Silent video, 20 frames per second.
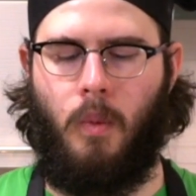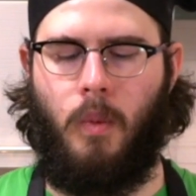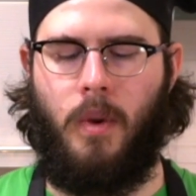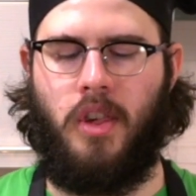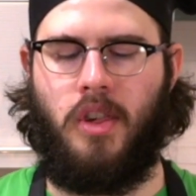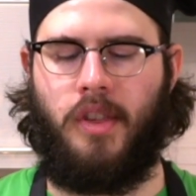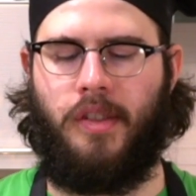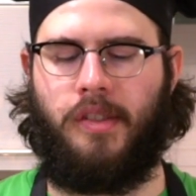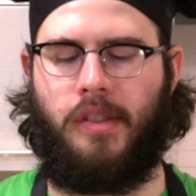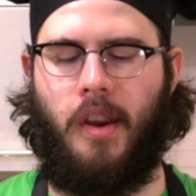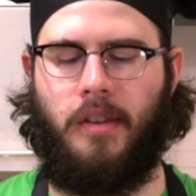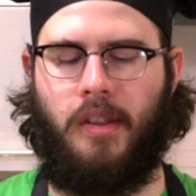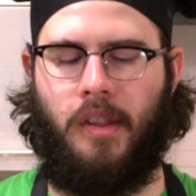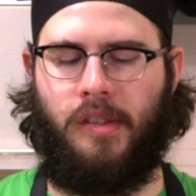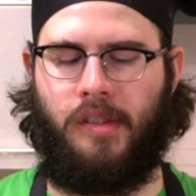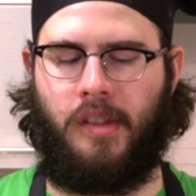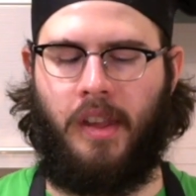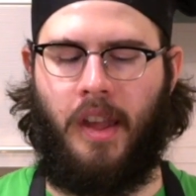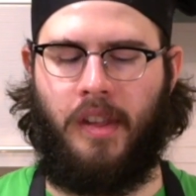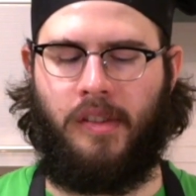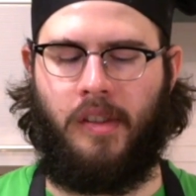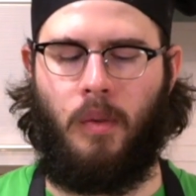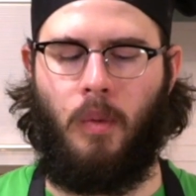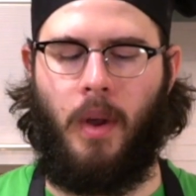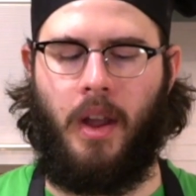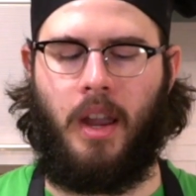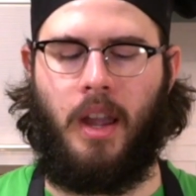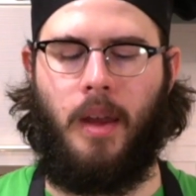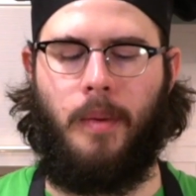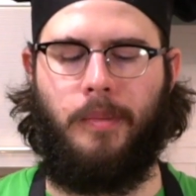We should start discussing
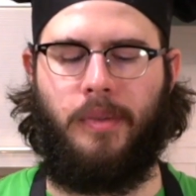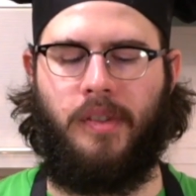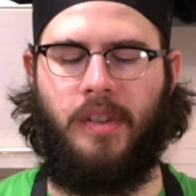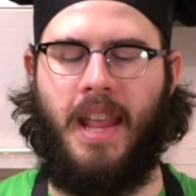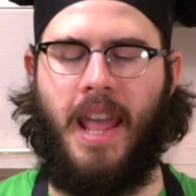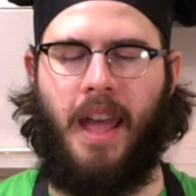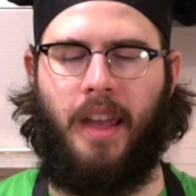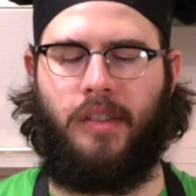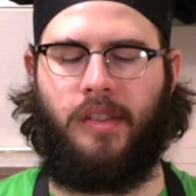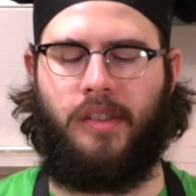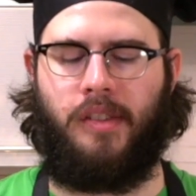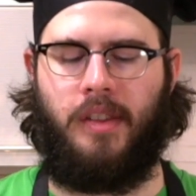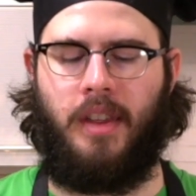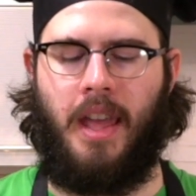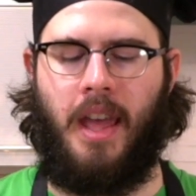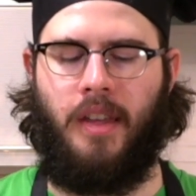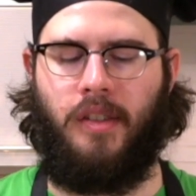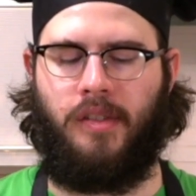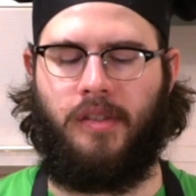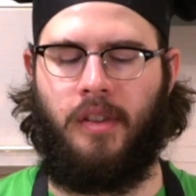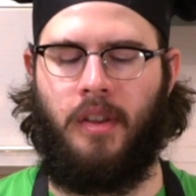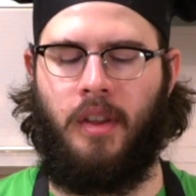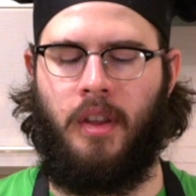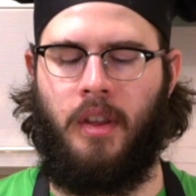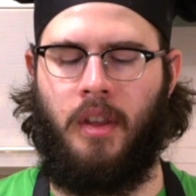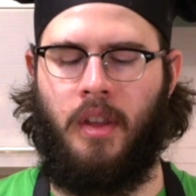what comes next, yes?